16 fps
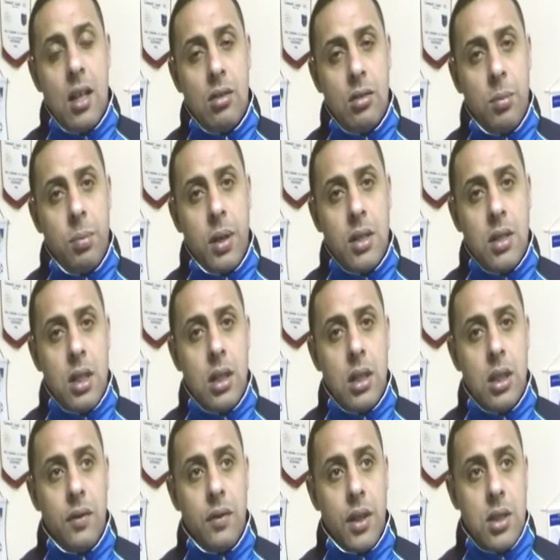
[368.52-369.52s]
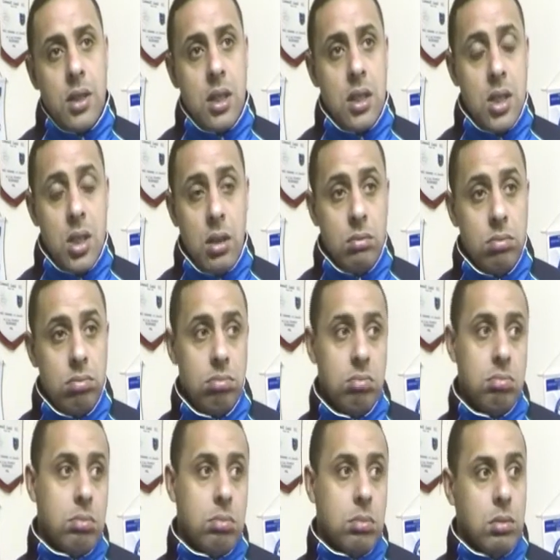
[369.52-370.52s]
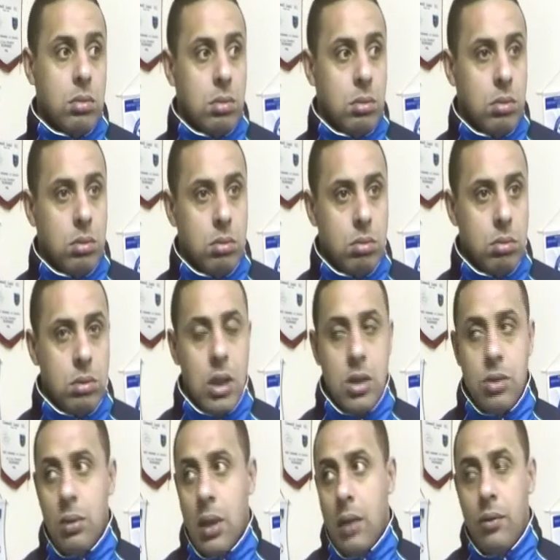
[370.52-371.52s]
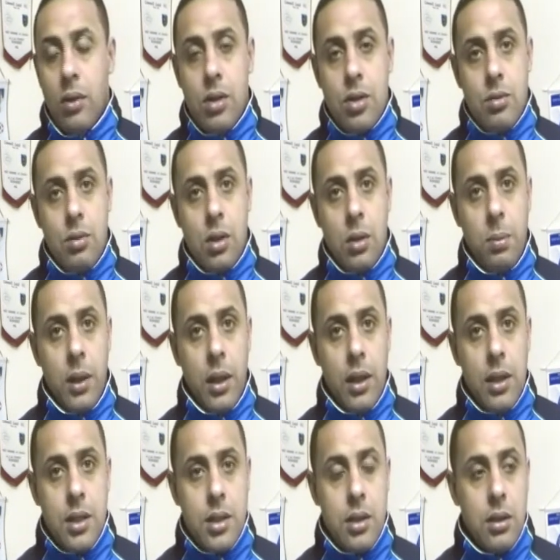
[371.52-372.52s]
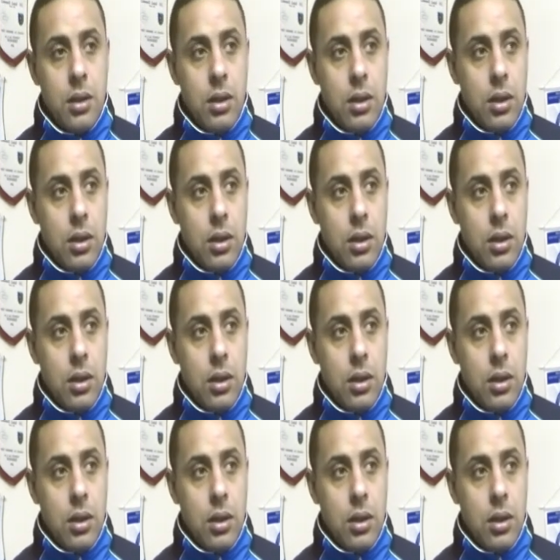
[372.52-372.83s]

Yeah, that'll replace a league fixture. So that's why I've got a squad of players.